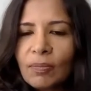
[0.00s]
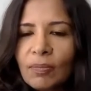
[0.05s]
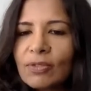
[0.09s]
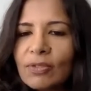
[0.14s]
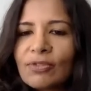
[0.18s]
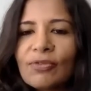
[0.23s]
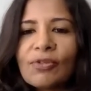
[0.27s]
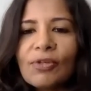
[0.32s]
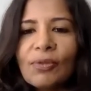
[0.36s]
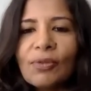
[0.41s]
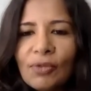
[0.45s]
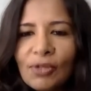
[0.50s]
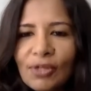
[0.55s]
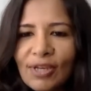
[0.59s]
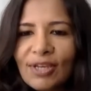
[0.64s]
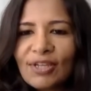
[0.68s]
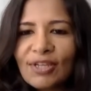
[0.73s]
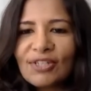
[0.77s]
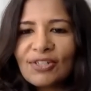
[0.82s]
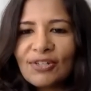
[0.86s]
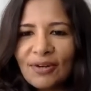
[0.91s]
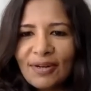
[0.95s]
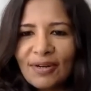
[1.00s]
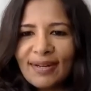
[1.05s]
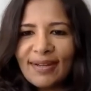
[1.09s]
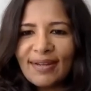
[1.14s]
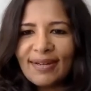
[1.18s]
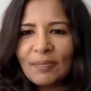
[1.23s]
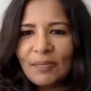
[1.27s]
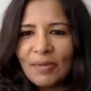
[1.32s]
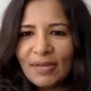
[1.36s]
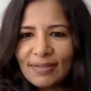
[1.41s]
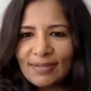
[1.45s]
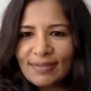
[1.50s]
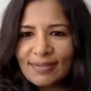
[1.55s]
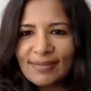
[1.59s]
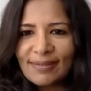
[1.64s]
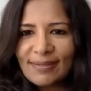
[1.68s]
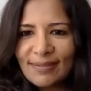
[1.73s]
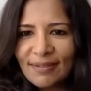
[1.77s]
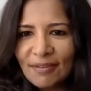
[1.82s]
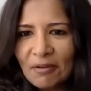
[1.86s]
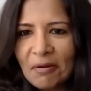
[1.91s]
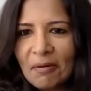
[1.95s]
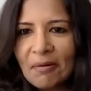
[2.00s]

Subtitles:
pieces of communication on a daily basis.